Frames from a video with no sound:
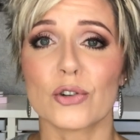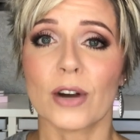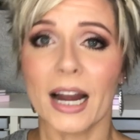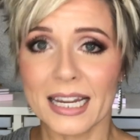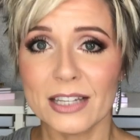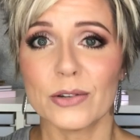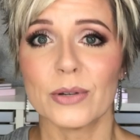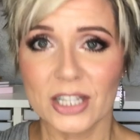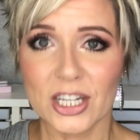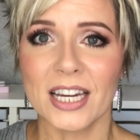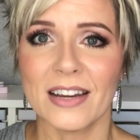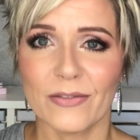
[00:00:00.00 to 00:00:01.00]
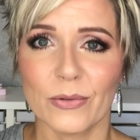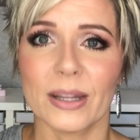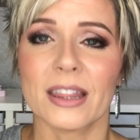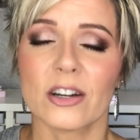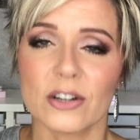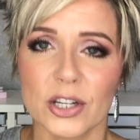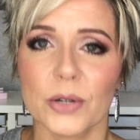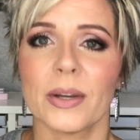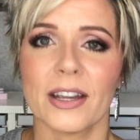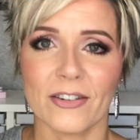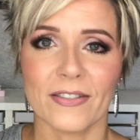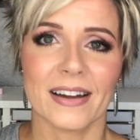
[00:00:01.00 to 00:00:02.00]
try to achieve with their
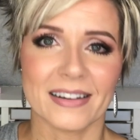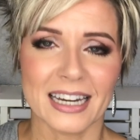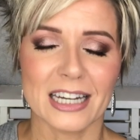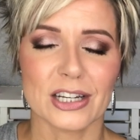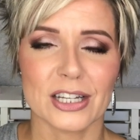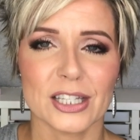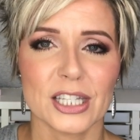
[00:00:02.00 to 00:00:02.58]
dewier foundation.